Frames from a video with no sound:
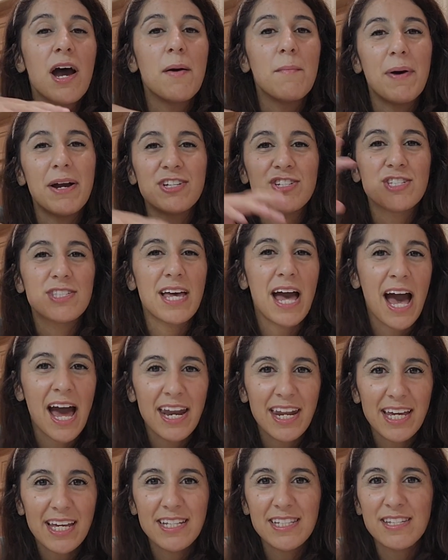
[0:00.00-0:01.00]
by just
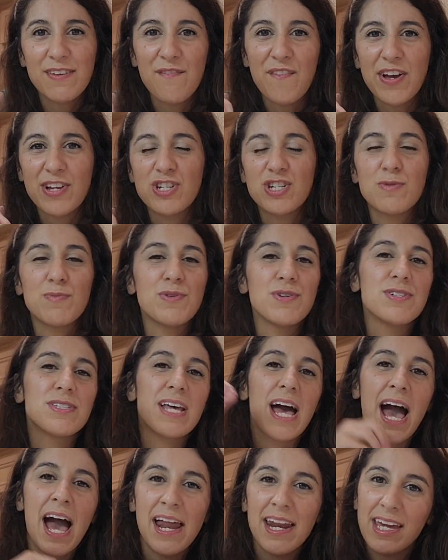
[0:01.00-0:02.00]
adding in some vegetables,
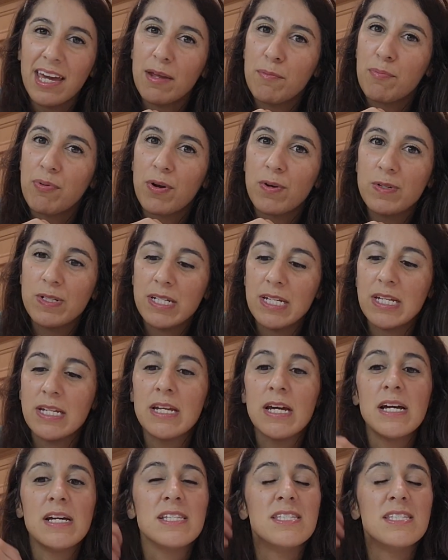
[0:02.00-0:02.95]
adding in protein